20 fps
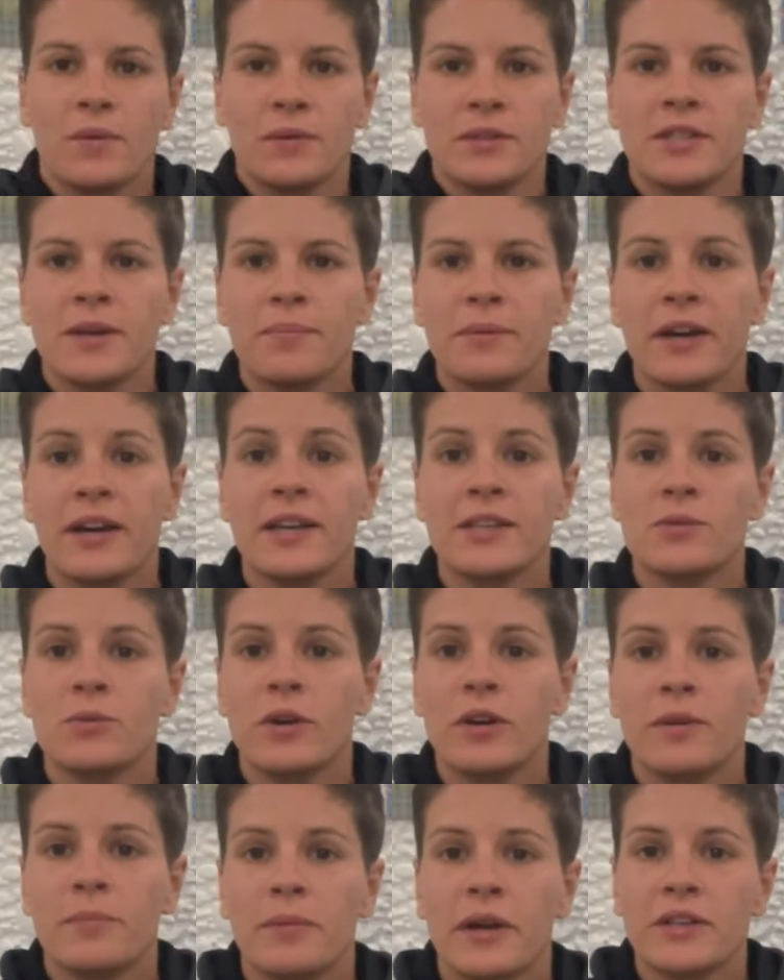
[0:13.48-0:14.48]
up guys,
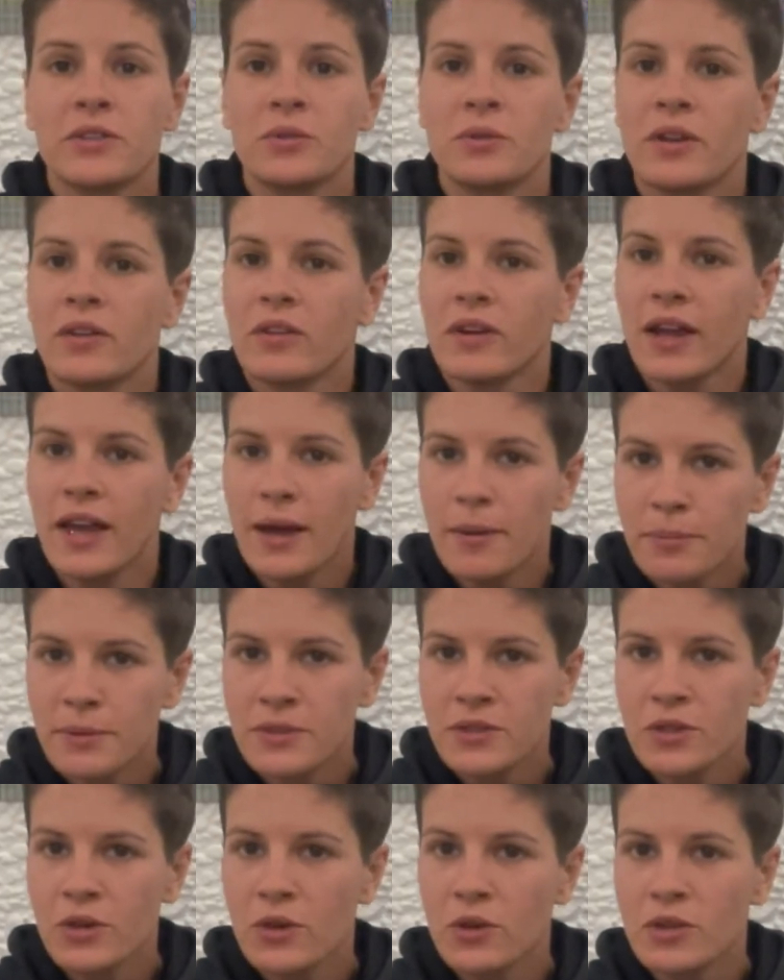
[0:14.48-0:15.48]
welcome back to another
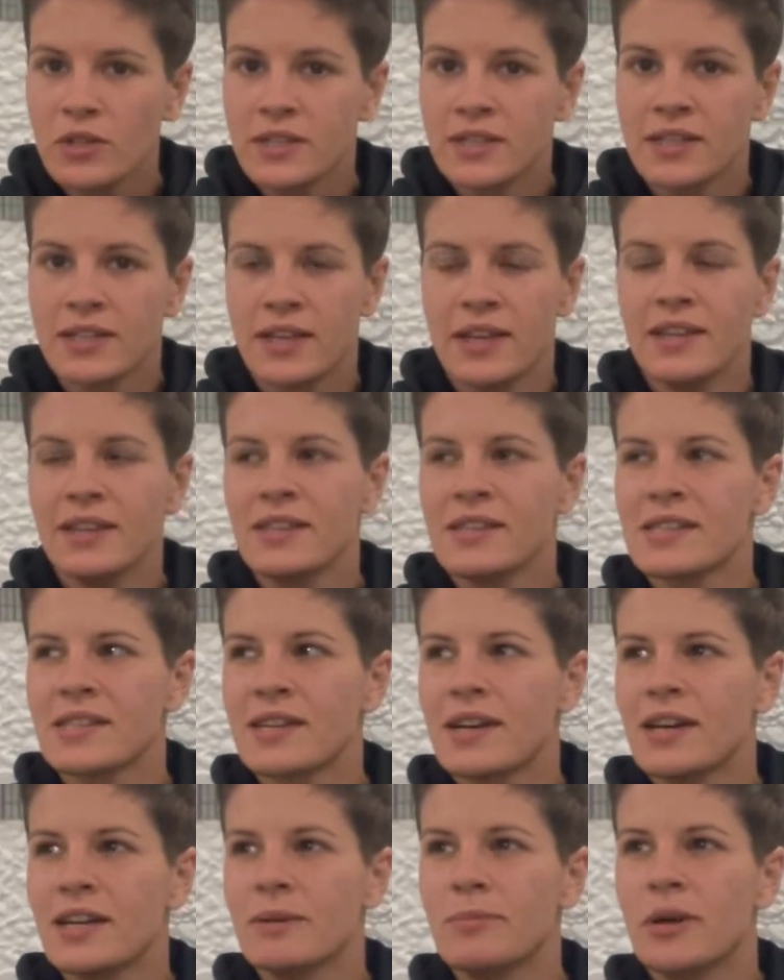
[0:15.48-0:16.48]
episode. Today let's
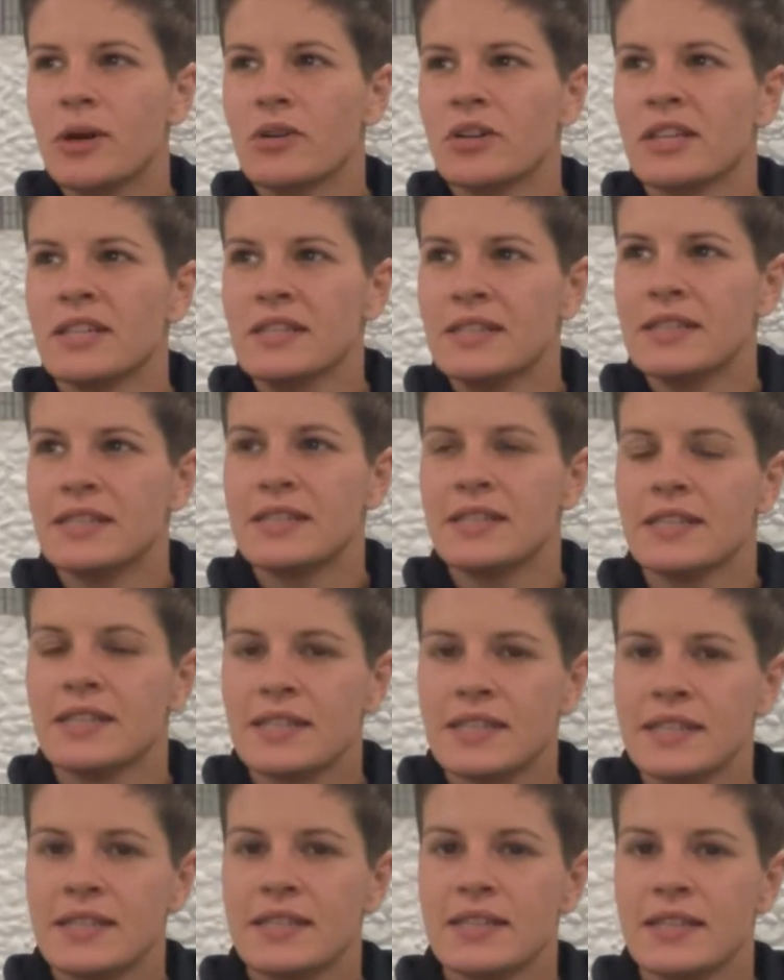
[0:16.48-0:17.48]
talk about
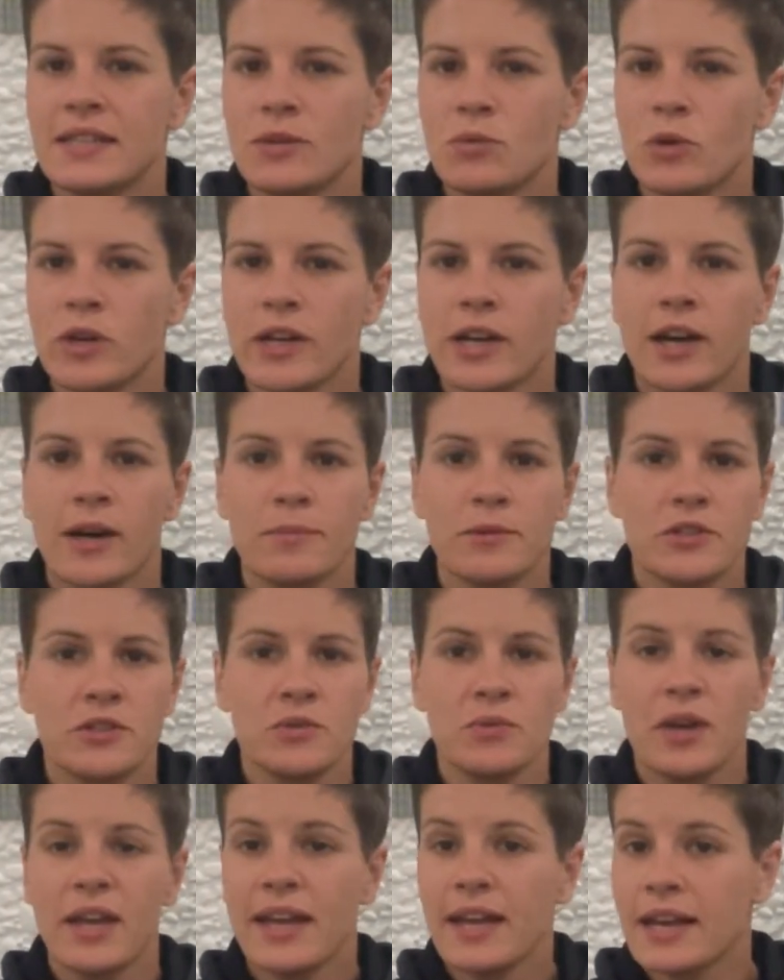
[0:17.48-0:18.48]
consistency when it comes
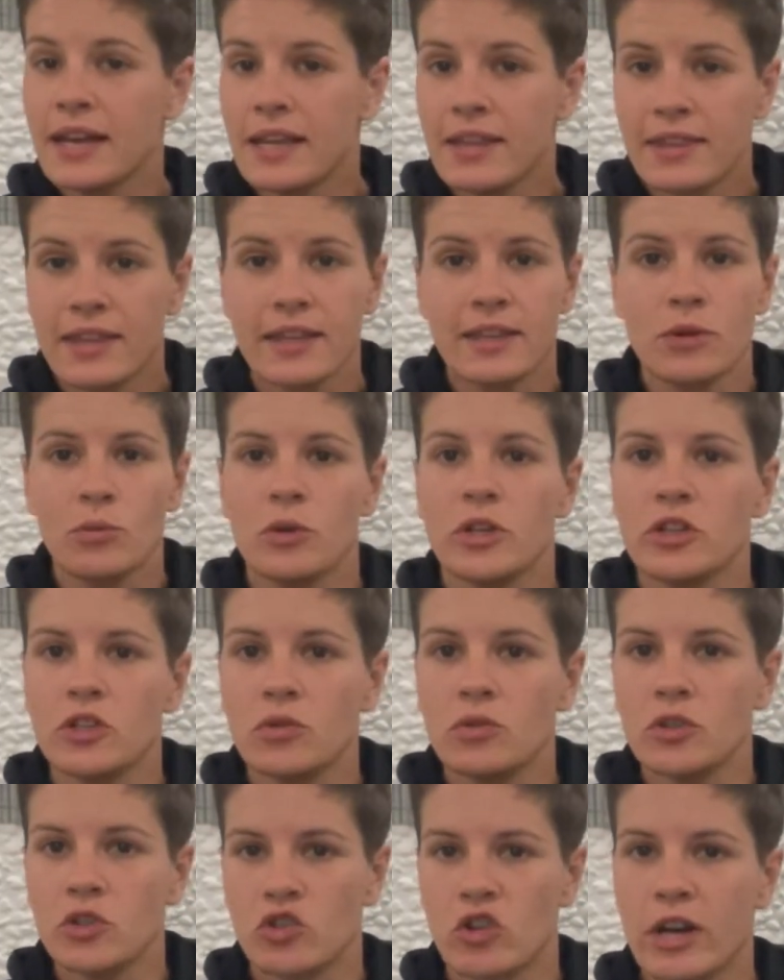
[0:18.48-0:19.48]
to anything that we
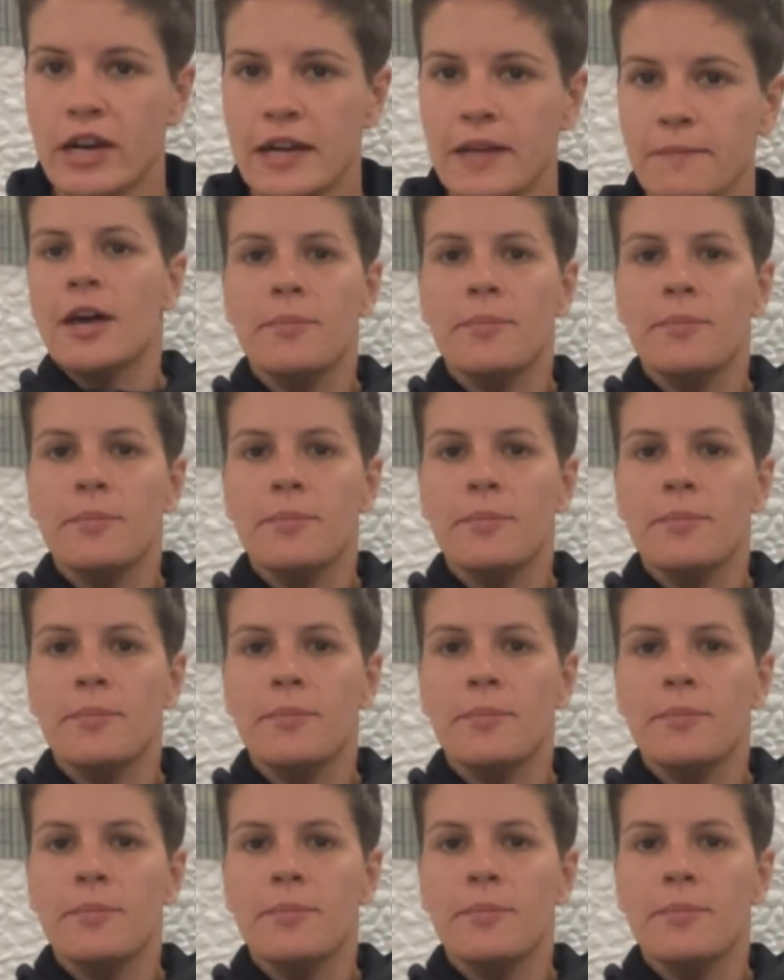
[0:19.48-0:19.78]
do in training.